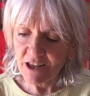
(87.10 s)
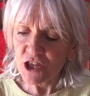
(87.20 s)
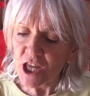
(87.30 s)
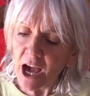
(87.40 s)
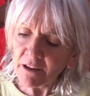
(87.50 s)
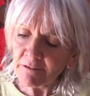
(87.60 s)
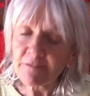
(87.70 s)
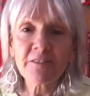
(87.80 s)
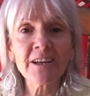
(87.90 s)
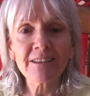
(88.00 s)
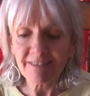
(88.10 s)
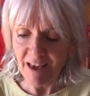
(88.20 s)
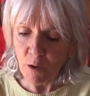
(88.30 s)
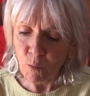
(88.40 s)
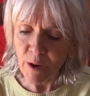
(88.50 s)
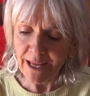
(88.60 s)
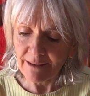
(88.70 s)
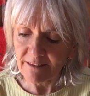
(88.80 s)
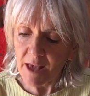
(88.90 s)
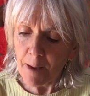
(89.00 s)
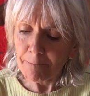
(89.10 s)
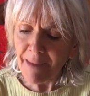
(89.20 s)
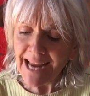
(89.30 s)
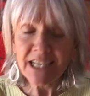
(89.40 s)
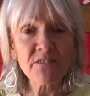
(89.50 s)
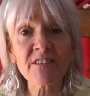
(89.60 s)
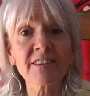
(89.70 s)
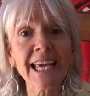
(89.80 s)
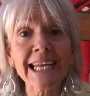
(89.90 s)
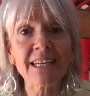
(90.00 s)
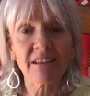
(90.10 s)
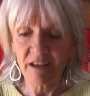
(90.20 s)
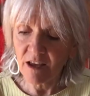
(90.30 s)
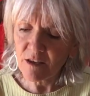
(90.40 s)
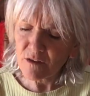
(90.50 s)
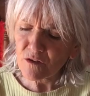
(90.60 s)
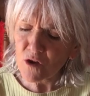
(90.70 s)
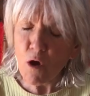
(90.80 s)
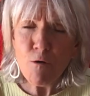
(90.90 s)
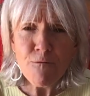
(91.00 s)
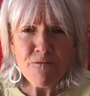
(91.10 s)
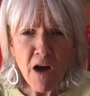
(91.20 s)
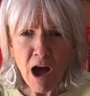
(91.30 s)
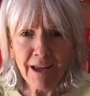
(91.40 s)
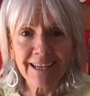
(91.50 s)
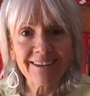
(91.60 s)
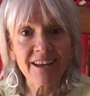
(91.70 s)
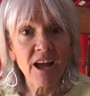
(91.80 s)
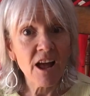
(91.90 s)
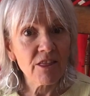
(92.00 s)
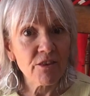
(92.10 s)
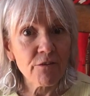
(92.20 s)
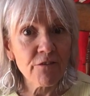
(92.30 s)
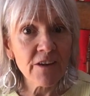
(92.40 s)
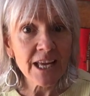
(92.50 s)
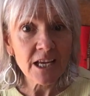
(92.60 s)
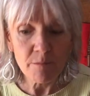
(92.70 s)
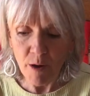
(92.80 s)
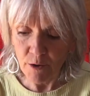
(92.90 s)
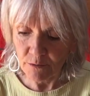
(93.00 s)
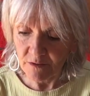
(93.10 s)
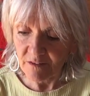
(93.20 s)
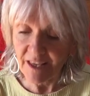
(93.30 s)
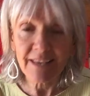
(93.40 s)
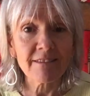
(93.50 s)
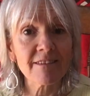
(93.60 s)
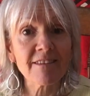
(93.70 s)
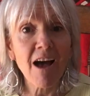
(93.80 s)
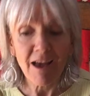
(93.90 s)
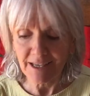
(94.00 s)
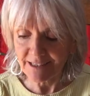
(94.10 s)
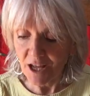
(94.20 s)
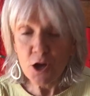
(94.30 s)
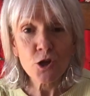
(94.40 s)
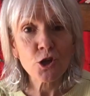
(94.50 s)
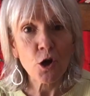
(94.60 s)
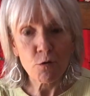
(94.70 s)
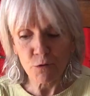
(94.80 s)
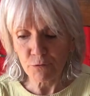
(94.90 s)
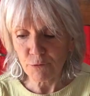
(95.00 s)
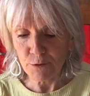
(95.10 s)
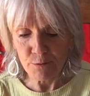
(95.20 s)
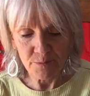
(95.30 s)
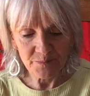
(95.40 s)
She unfurls her wings, made of skin so fine the finger bones inside show through.